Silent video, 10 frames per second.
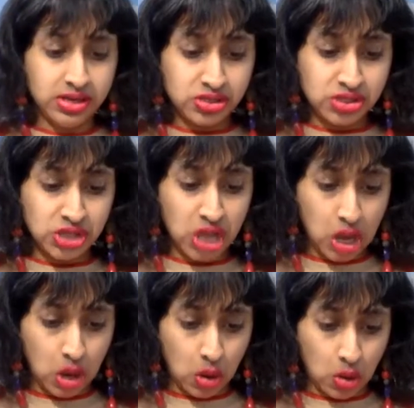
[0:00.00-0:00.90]

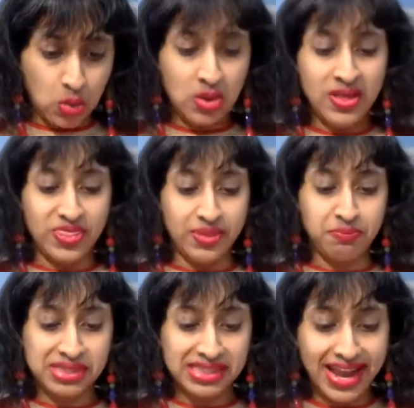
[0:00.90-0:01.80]
So the
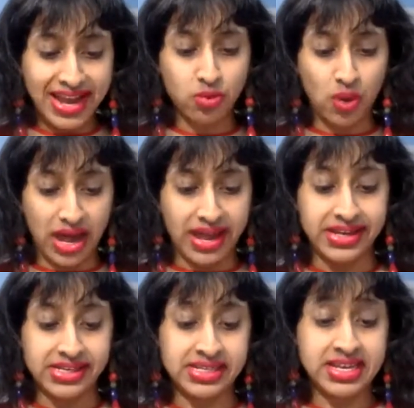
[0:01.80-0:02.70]

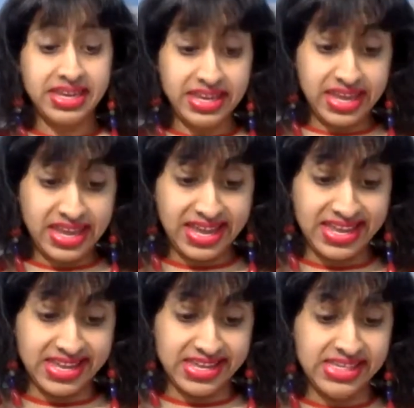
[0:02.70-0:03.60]
playwright
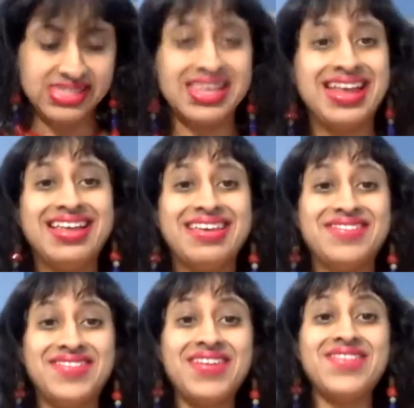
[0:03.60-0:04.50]
is
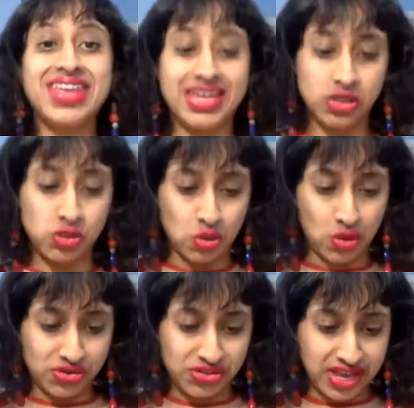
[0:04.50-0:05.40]
Vivian
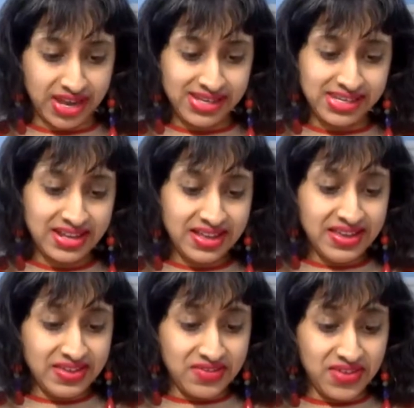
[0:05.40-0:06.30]
Dorsett.
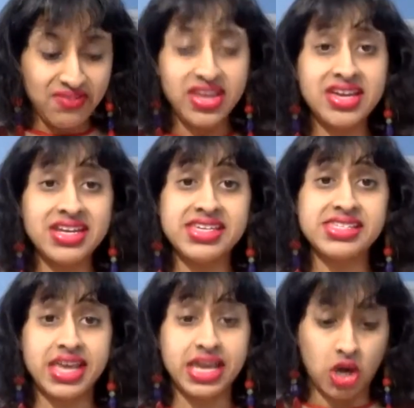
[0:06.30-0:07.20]
Vivian
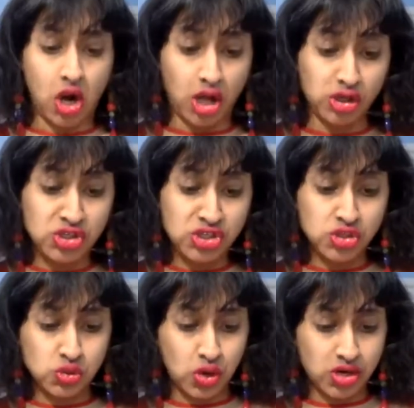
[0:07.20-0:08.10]
is a college
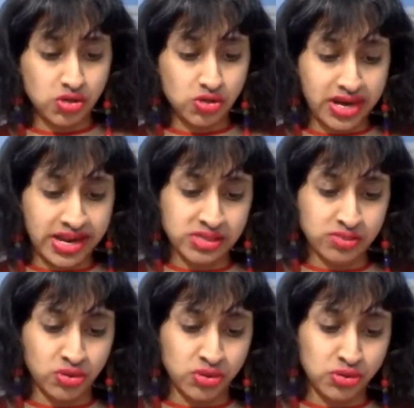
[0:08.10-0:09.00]
instructor and has
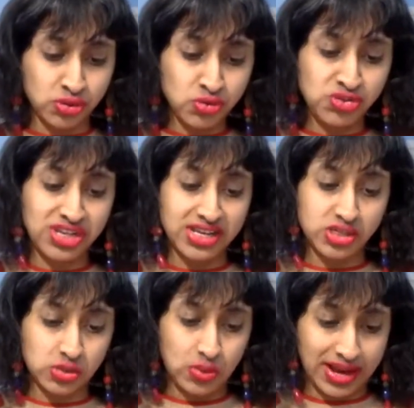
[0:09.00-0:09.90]
produced and
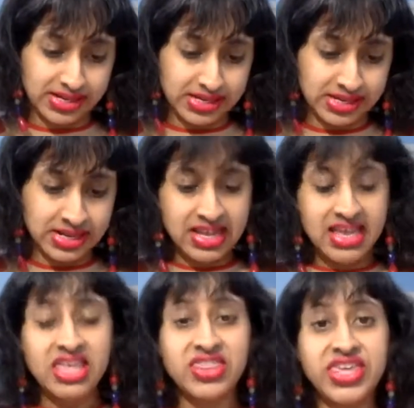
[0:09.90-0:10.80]
directed
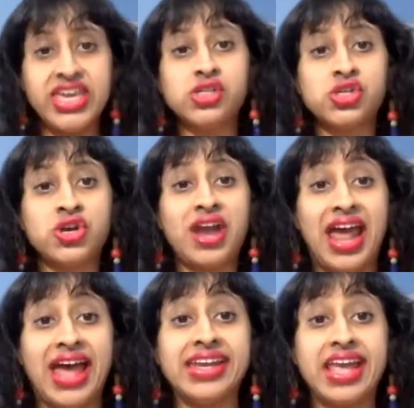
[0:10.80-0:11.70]
theater
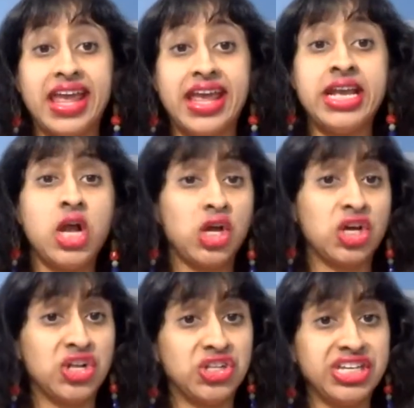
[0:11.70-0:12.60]
at a
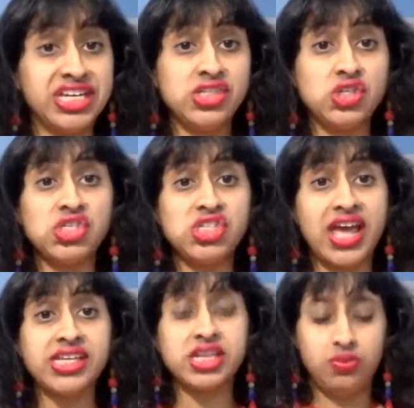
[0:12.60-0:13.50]
collegiate
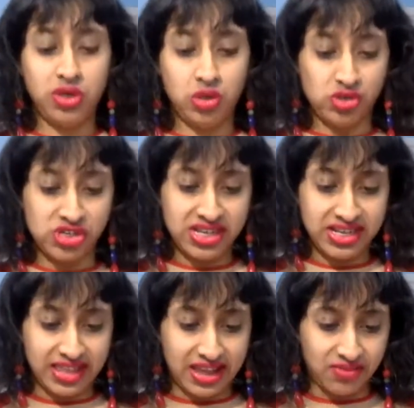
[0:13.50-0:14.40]
and
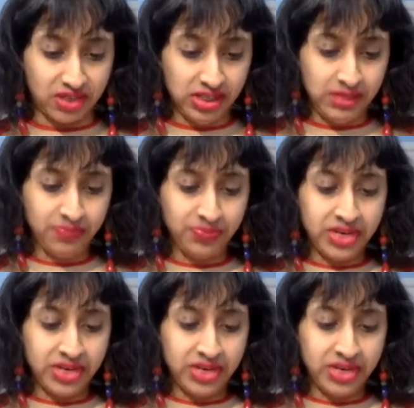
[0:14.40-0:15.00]
community level.